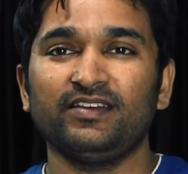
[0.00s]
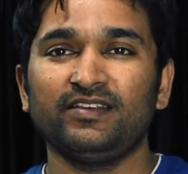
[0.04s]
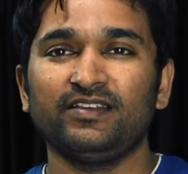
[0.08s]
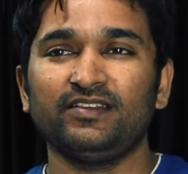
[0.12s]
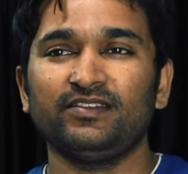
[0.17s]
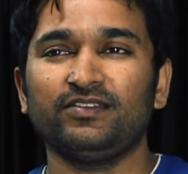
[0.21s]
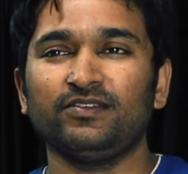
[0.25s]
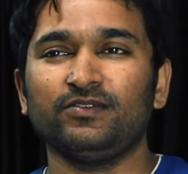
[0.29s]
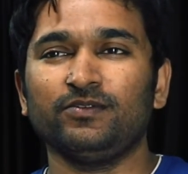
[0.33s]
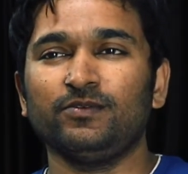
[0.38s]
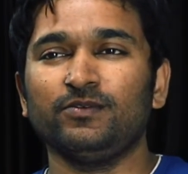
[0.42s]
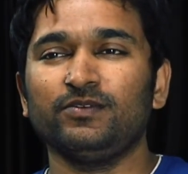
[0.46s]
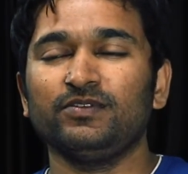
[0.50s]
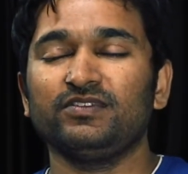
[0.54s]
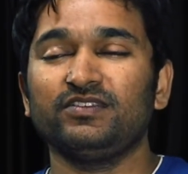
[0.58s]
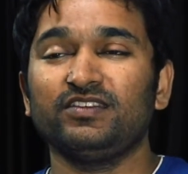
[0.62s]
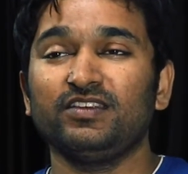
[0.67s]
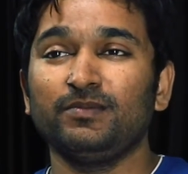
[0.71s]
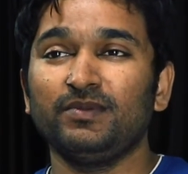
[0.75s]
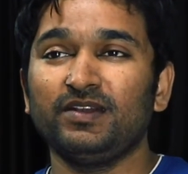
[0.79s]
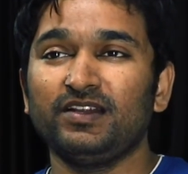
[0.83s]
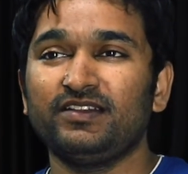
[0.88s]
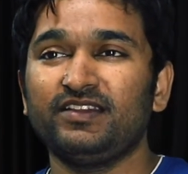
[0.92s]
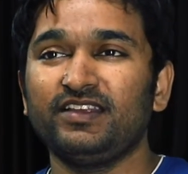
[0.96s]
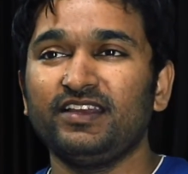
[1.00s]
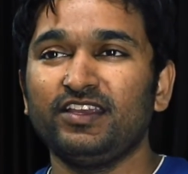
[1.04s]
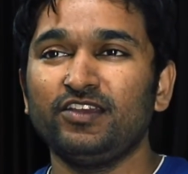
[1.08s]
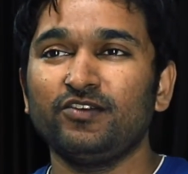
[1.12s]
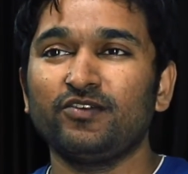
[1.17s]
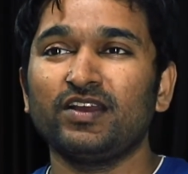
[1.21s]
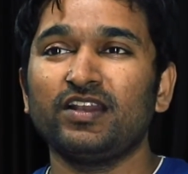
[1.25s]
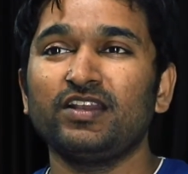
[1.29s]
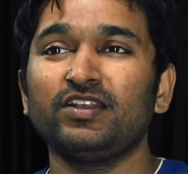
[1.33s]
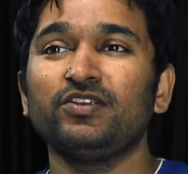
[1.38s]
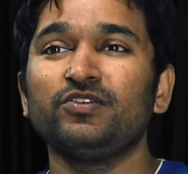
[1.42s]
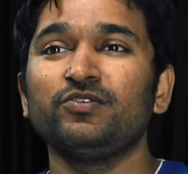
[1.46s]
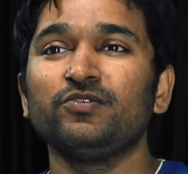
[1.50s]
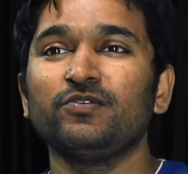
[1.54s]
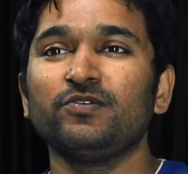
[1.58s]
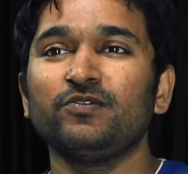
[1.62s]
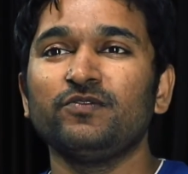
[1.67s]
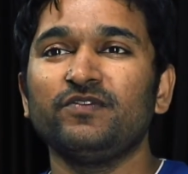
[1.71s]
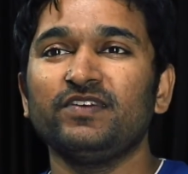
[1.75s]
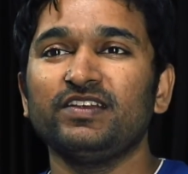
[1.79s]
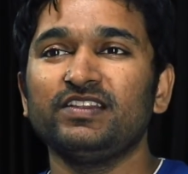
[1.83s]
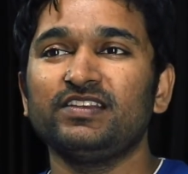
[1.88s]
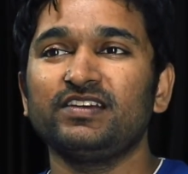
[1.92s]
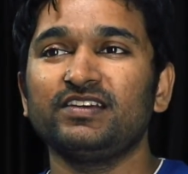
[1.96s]
So similar thing you can do
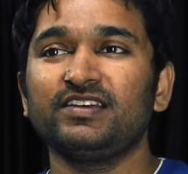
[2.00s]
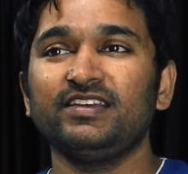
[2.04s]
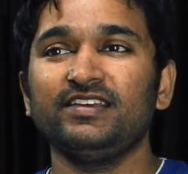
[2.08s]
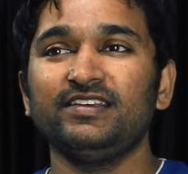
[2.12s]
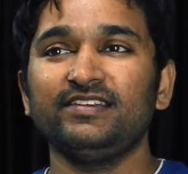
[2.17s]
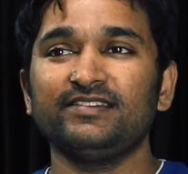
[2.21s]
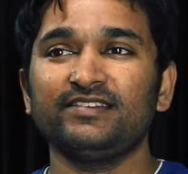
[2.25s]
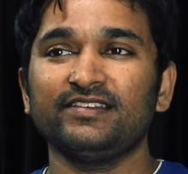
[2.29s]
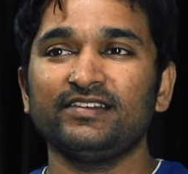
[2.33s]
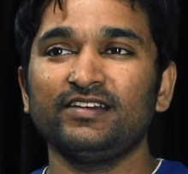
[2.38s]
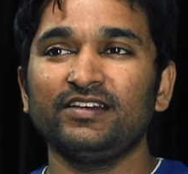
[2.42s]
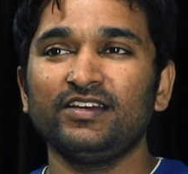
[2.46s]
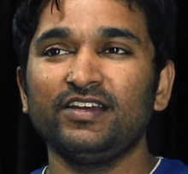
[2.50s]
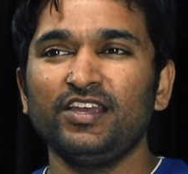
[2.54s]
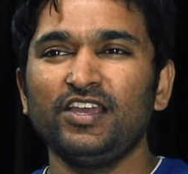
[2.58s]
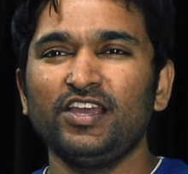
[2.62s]
with the geyser.